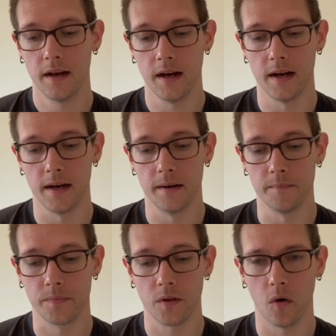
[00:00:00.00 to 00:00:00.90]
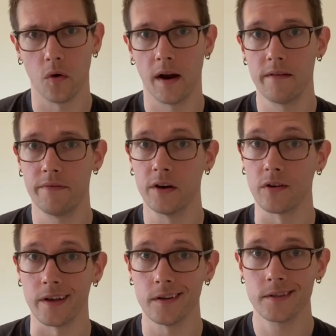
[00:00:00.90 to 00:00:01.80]
Or I feel
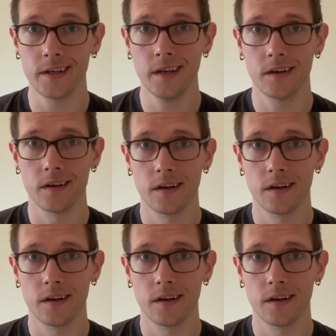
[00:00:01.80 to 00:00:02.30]
guilty